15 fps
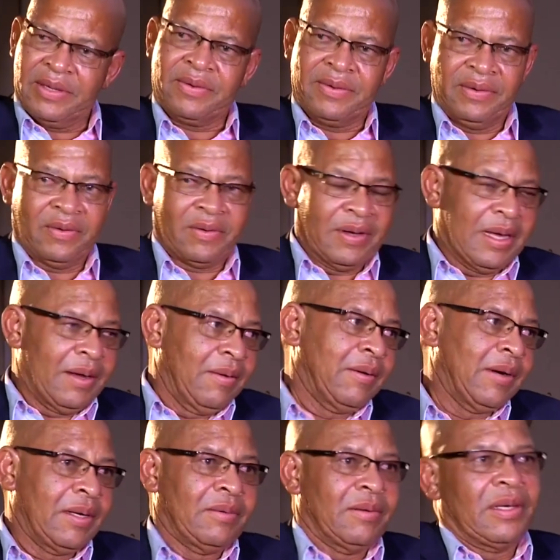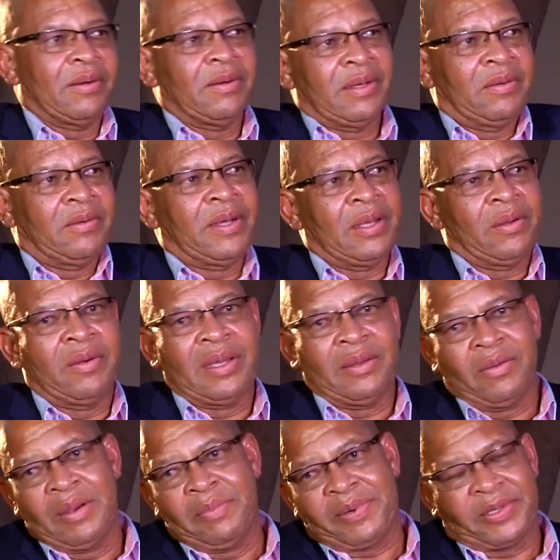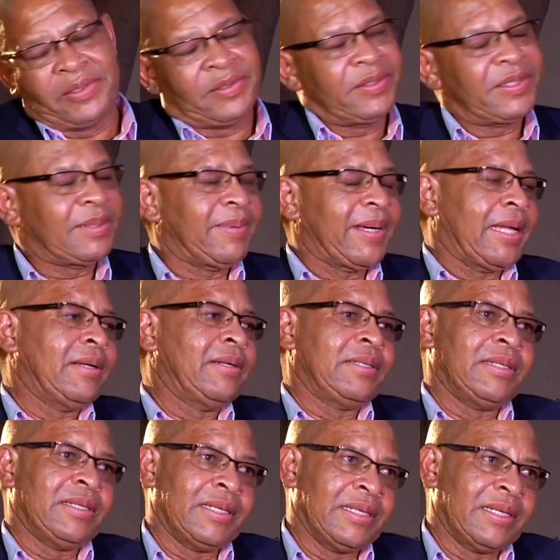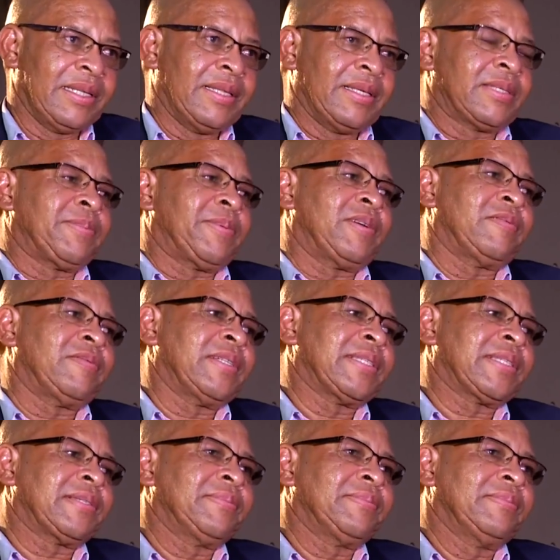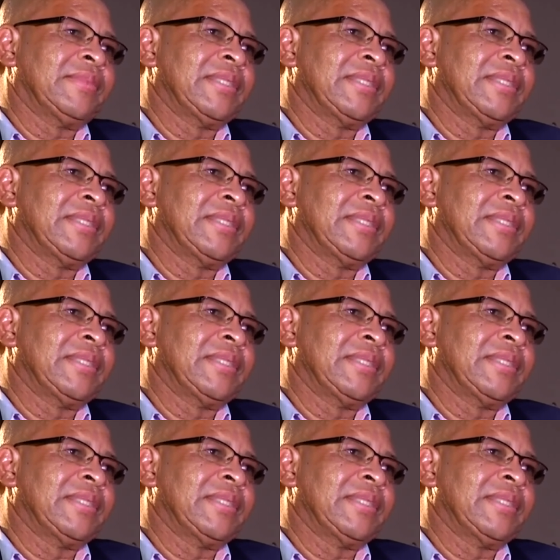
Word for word: were, uh, were, were, were, were, produced by, in, in, in, this province.